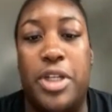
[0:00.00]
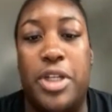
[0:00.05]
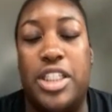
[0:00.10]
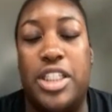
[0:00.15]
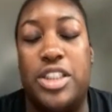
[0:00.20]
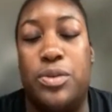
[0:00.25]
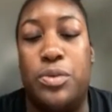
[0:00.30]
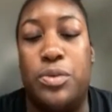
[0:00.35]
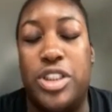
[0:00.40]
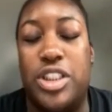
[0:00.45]

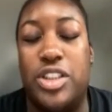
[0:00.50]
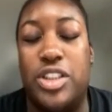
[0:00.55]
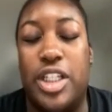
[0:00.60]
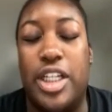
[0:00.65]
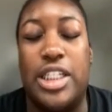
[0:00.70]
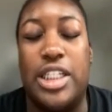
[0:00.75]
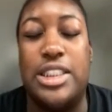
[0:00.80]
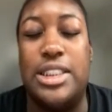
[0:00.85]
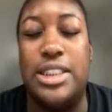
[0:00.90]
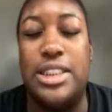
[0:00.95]
because it wasn't
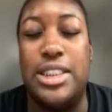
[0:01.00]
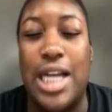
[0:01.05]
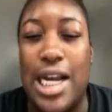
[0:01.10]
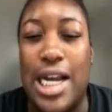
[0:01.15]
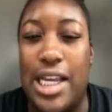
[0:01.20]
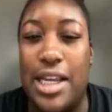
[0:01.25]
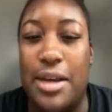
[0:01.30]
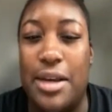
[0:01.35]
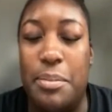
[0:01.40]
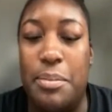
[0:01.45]
like a
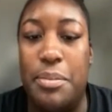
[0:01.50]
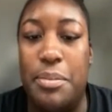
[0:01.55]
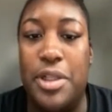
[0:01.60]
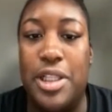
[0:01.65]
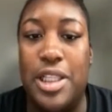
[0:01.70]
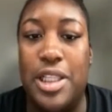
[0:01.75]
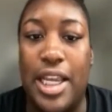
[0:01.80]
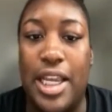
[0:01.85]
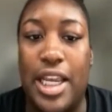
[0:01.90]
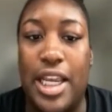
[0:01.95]
diet
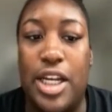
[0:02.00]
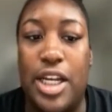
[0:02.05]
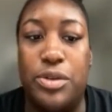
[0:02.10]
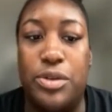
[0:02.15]
plan.